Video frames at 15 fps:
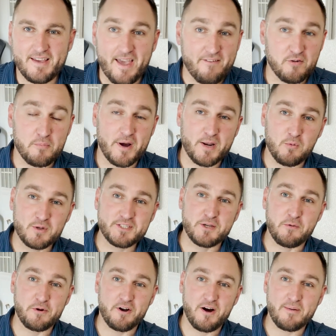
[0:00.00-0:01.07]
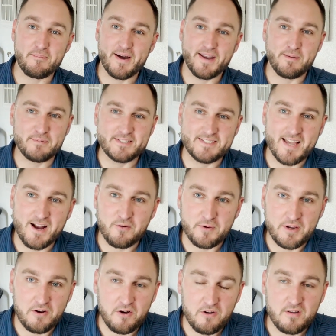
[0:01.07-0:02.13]
Hey everybody, what's going on? My name is Zachary
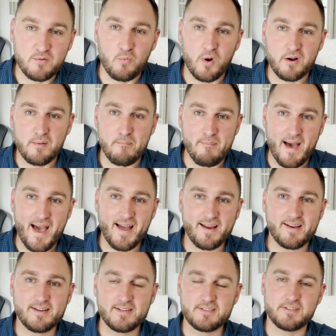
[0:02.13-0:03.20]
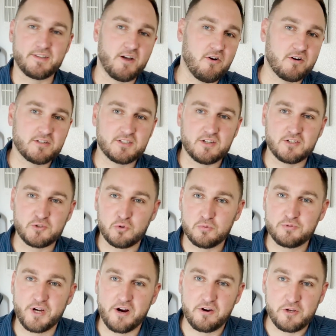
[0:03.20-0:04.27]
Hall and welcome back to the Arkansas Storm
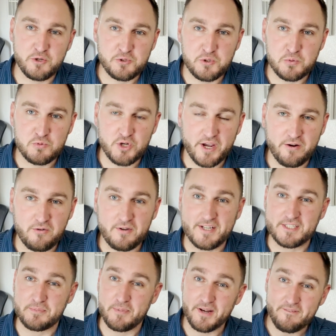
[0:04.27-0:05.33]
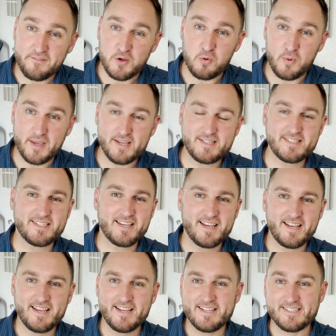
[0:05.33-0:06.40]
Tracker YouTube channel. It's been a few weeks
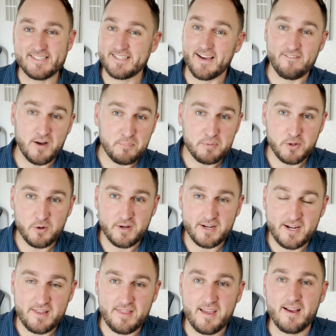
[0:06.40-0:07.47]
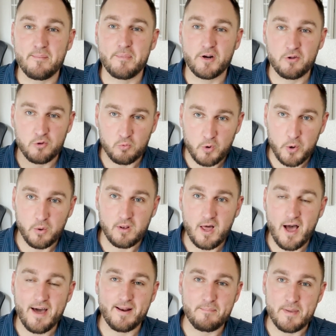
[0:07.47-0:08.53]
since I've uploaded anything. I've been on the road a
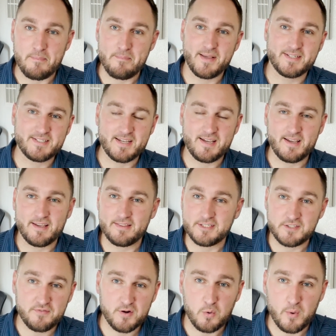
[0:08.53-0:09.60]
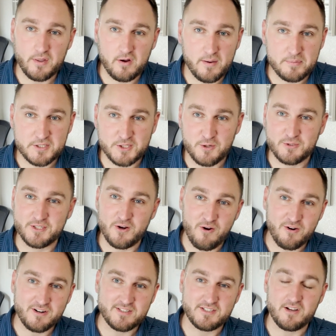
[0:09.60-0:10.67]
lot, I've been busy, and the severe weather episodes in
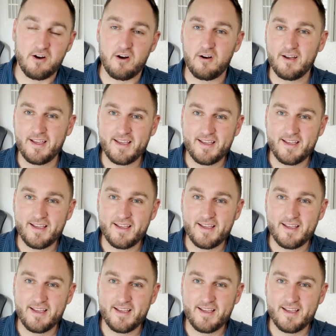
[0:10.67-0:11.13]
Arkansas